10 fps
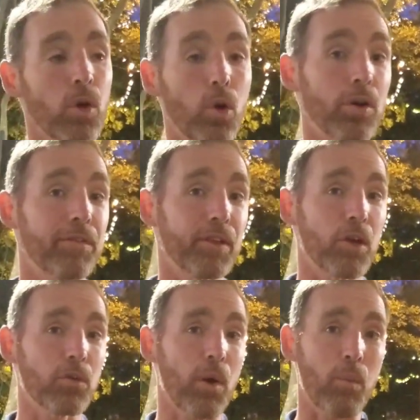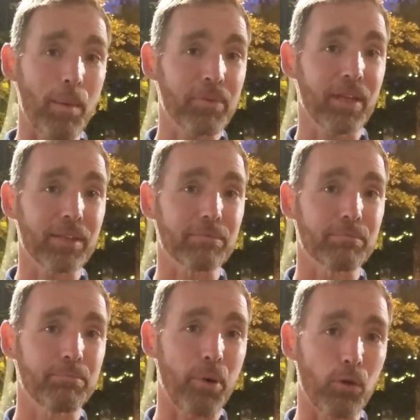or if they go to our website,
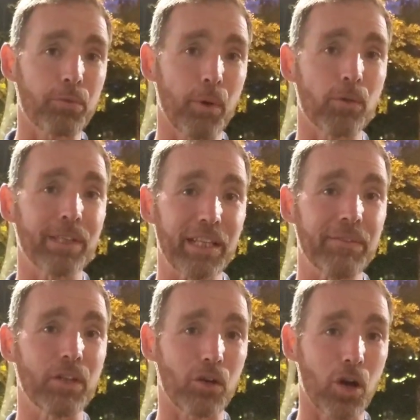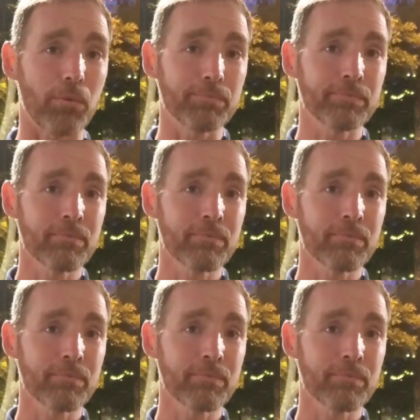pole2poleev.com.